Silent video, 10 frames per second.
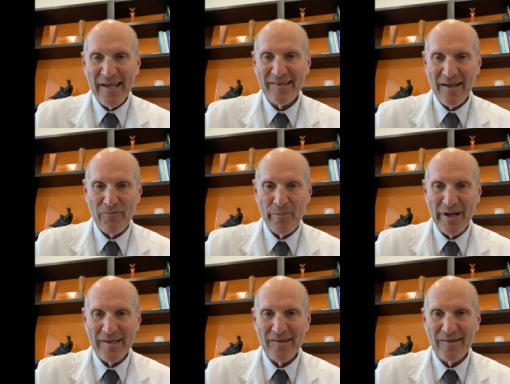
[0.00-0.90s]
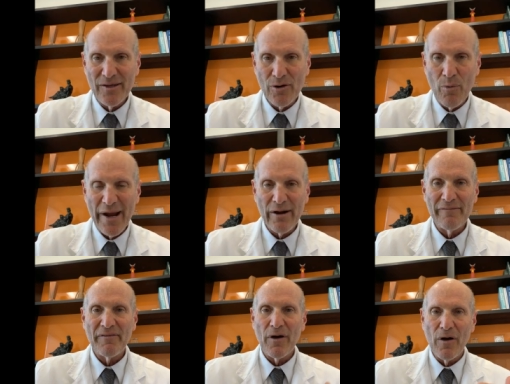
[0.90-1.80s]
past several months, you're
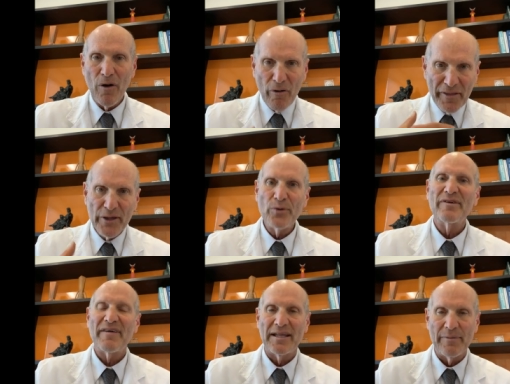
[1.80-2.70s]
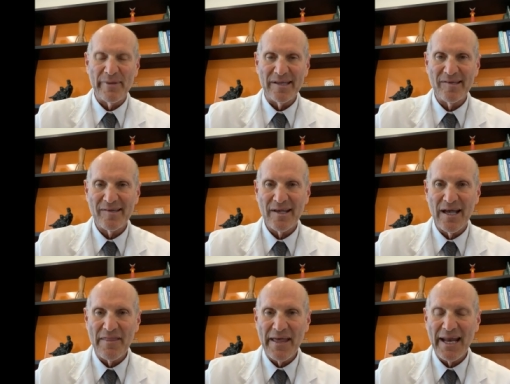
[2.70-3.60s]
aware of all the new
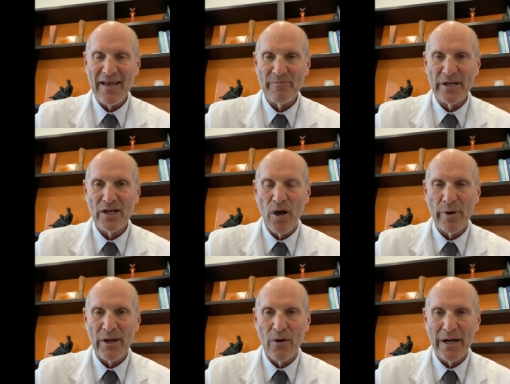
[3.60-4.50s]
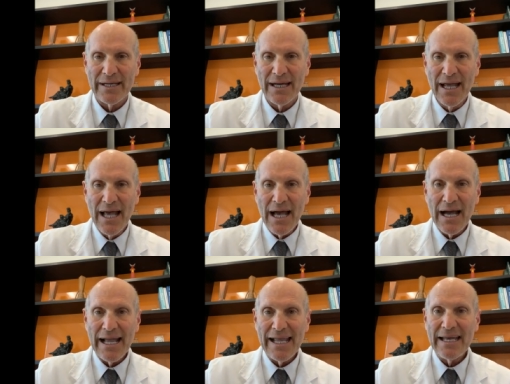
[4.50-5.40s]
developments uh, that have been going on
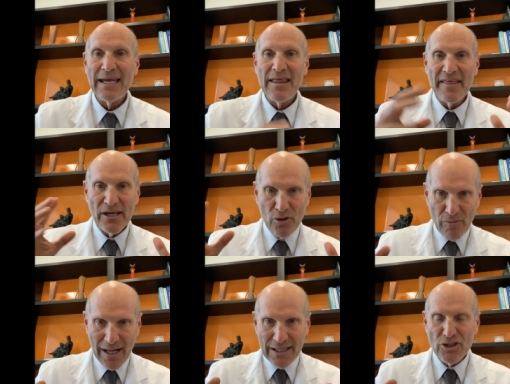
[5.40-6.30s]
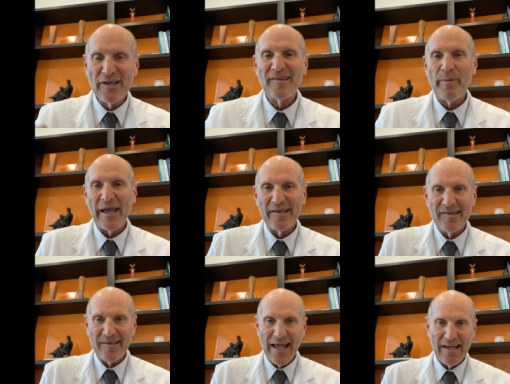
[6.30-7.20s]
uh, in the neurology
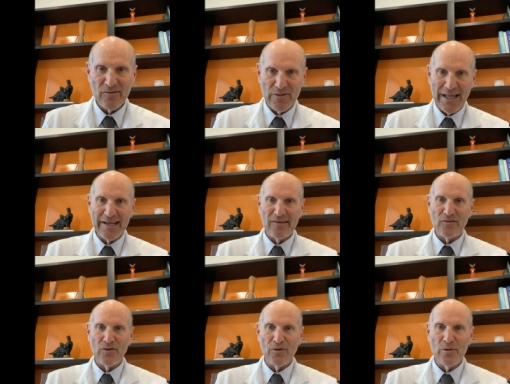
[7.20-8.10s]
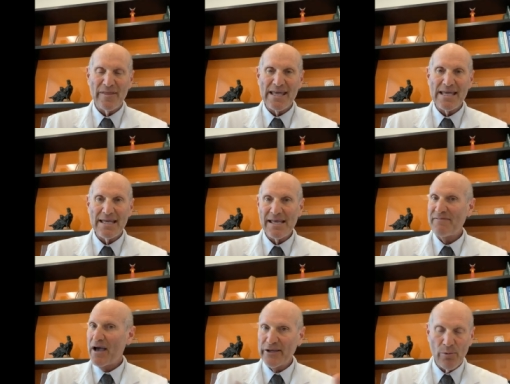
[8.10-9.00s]
space as relates to the
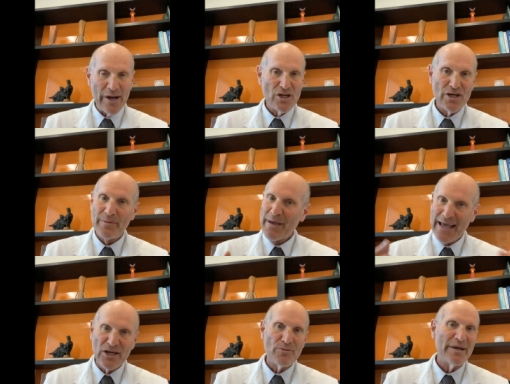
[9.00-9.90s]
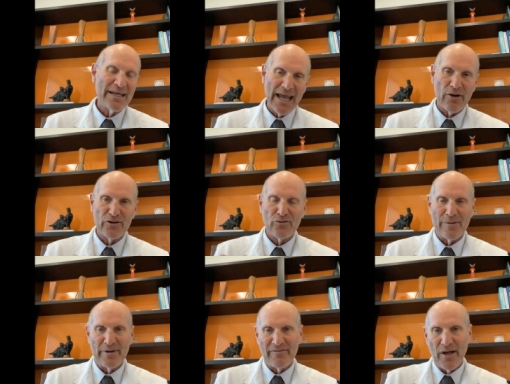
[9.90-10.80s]
evaluation, management, care, and
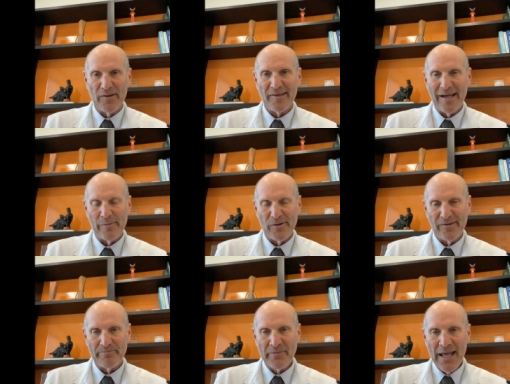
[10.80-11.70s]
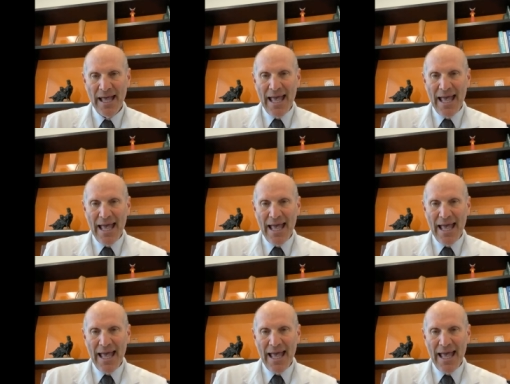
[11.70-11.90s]
treatment of Alzheimer's.